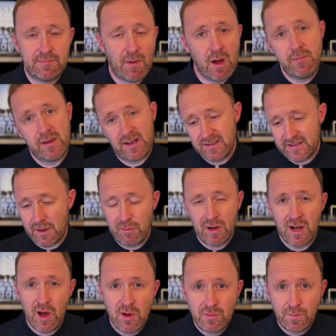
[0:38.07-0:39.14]
It might be because they
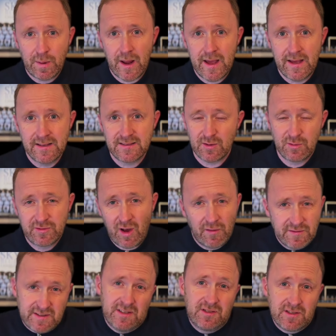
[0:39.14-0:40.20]
were loan players, or
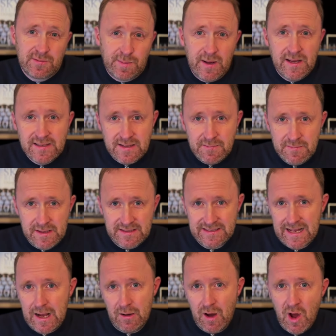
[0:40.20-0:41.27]
obviously just players that
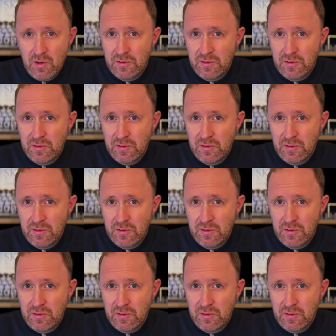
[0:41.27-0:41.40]
missed out,